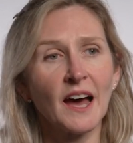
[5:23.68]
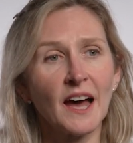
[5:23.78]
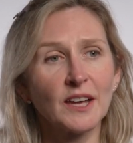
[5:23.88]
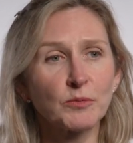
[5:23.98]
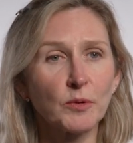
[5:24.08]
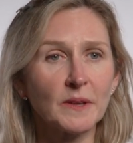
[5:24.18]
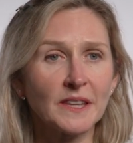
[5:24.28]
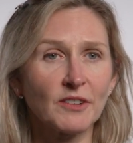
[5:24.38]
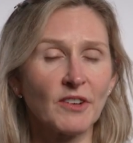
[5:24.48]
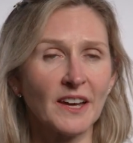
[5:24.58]
And women
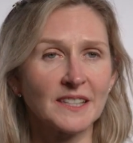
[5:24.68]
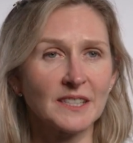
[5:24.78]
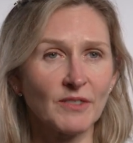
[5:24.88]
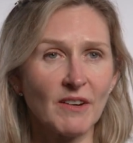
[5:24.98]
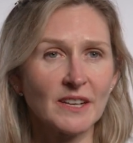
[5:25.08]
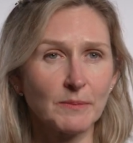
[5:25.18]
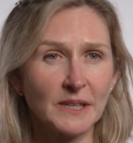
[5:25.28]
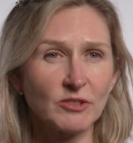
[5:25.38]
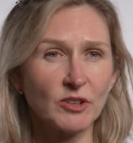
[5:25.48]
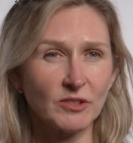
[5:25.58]
that have had severe
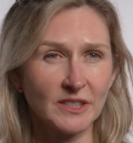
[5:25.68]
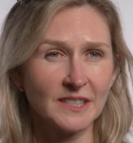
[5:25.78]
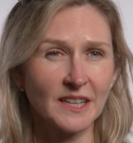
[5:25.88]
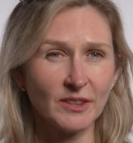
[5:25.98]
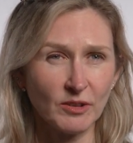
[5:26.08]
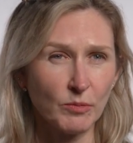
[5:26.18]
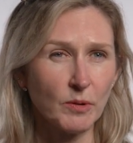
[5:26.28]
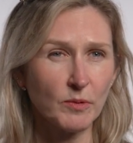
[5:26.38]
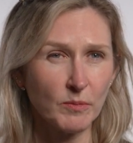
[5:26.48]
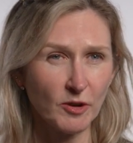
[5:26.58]
endometriosis and had their
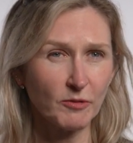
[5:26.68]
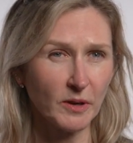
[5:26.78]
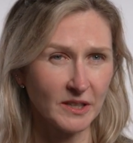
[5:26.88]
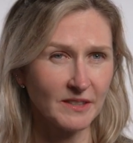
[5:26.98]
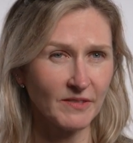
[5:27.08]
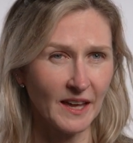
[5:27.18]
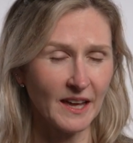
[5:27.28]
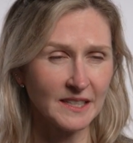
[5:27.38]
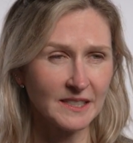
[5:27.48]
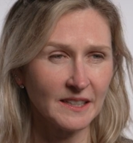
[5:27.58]
womb removed because of
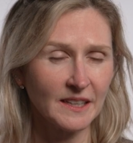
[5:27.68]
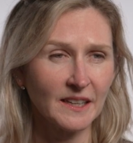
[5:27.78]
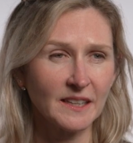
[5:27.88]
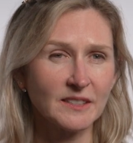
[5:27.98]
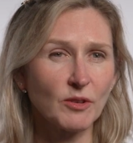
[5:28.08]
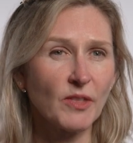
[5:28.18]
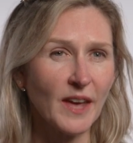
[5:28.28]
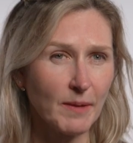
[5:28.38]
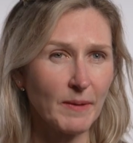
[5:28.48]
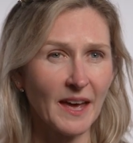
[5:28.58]
that. So
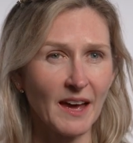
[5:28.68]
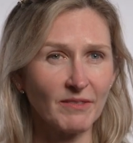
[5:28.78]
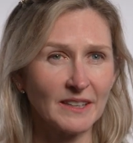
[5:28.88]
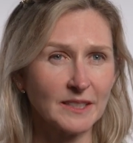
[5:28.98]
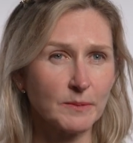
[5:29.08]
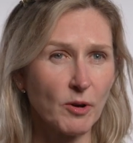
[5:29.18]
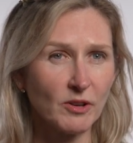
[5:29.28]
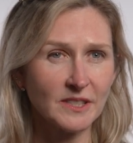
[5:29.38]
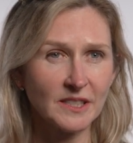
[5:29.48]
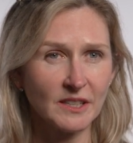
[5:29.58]
they may have little
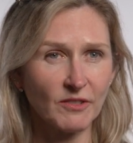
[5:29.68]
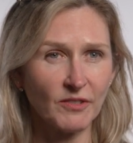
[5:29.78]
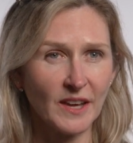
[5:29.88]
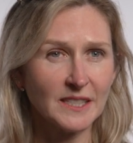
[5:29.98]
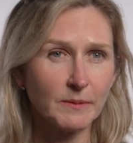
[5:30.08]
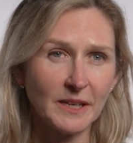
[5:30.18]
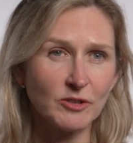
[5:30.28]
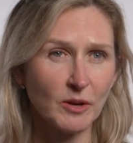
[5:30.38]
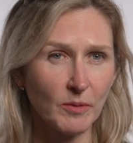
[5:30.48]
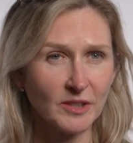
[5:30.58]
deposits of
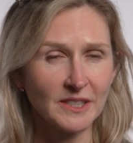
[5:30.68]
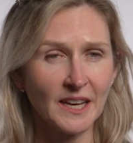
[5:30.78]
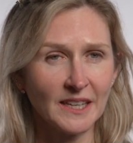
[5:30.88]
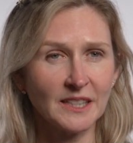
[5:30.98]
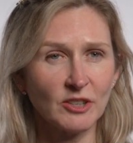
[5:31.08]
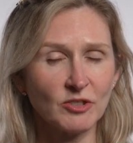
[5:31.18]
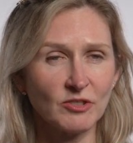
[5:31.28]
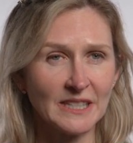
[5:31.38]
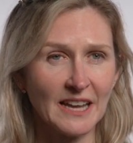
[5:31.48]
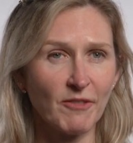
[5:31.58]
endometrium outside the
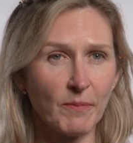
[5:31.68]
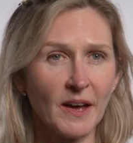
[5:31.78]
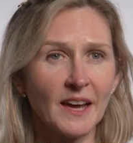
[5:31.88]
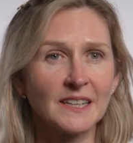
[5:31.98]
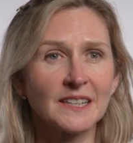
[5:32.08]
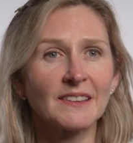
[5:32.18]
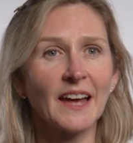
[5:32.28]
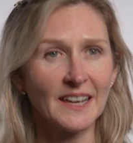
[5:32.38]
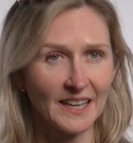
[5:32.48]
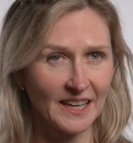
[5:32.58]
uterus left behind, and
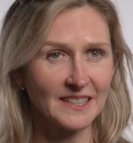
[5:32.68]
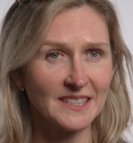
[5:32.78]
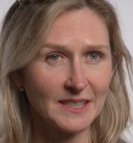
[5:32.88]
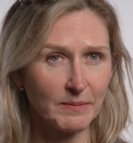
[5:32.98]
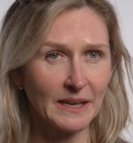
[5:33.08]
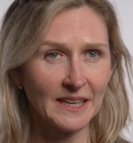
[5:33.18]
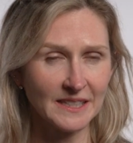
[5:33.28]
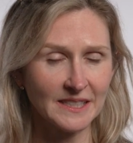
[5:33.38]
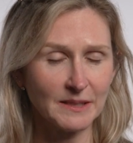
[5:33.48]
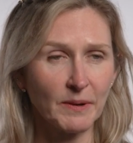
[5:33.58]
that can get
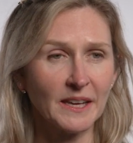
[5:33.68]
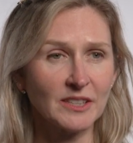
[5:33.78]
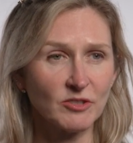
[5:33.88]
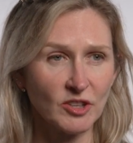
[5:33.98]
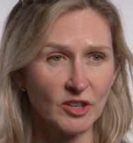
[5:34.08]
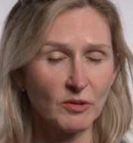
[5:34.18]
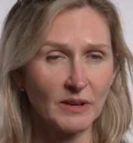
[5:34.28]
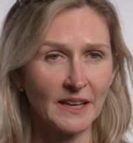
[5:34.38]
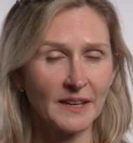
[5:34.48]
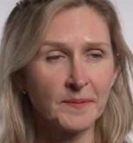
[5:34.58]
stimulated by estrogen
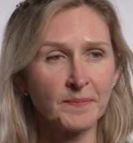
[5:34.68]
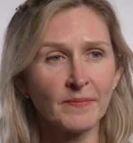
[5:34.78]
only.